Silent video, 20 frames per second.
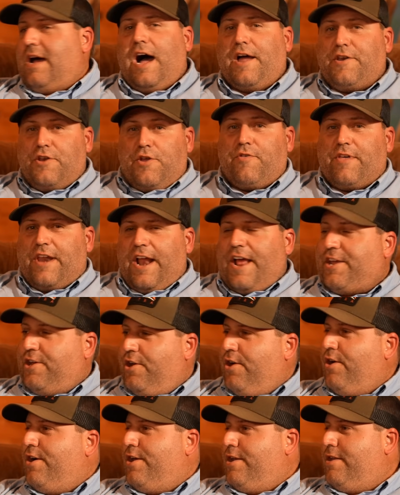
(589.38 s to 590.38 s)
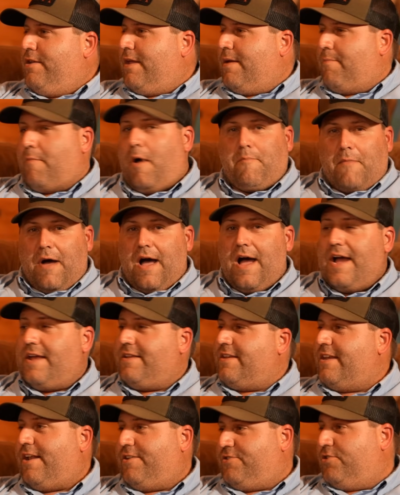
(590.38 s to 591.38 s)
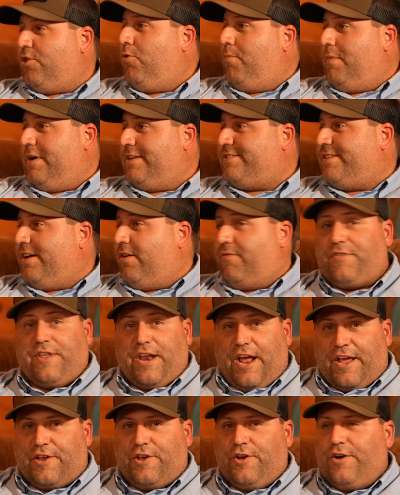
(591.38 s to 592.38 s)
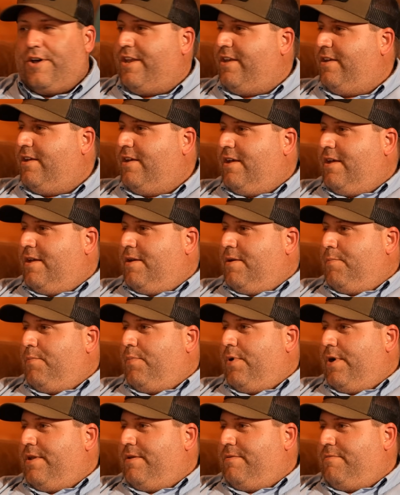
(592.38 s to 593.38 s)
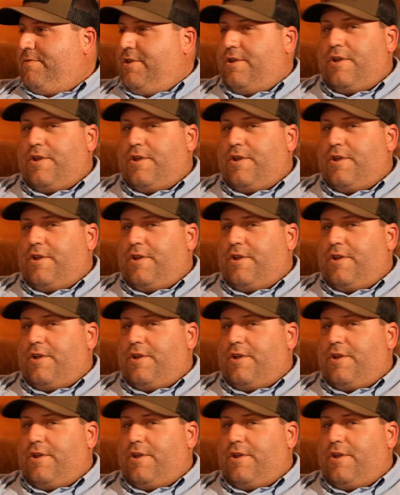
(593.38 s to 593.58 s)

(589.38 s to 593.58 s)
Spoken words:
I knew that I could in my mind, and I told myself that I could. Mm-hmm. But